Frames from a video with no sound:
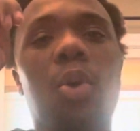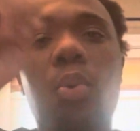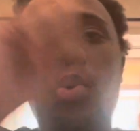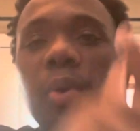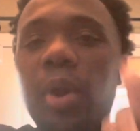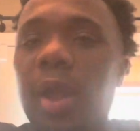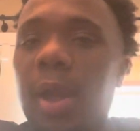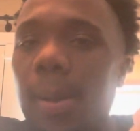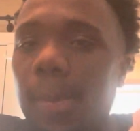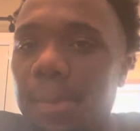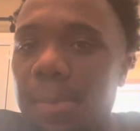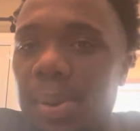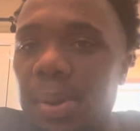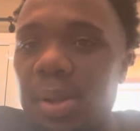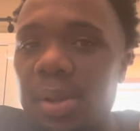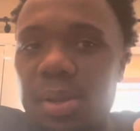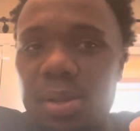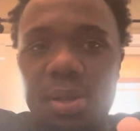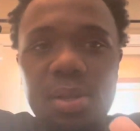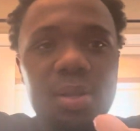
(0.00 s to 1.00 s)
rep
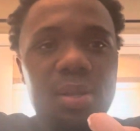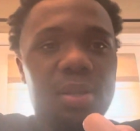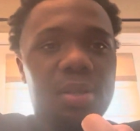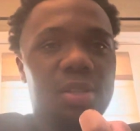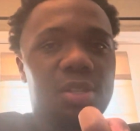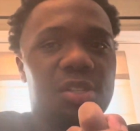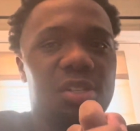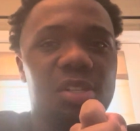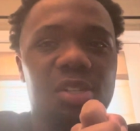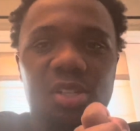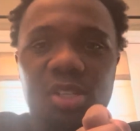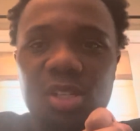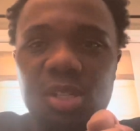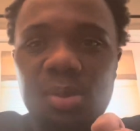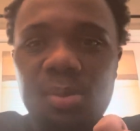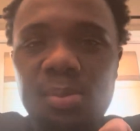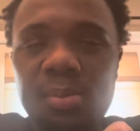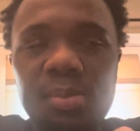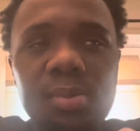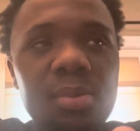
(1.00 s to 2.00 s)

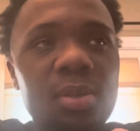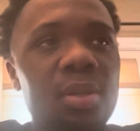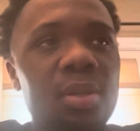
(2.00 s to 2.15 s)
system,